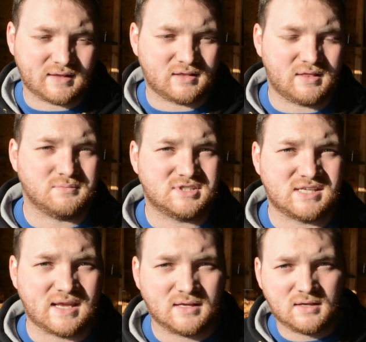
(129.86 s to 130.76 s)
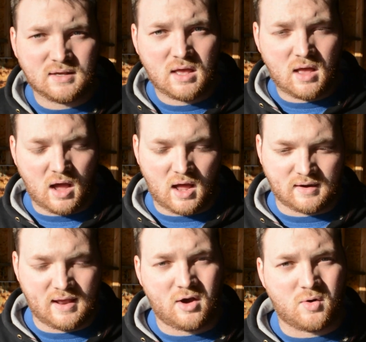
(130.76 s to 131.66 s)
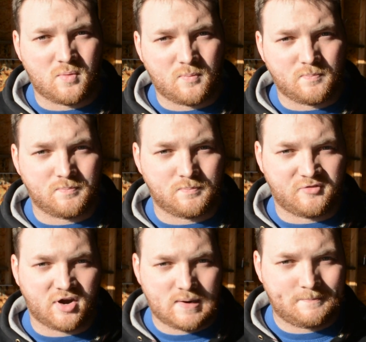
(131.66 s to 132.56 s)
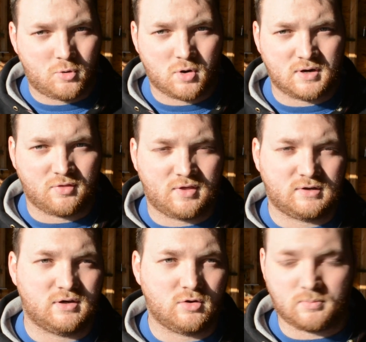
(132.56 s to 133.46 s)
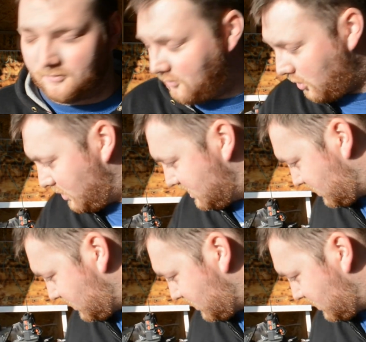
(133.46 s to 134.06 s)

can let them sit. Now, very important thing to do before we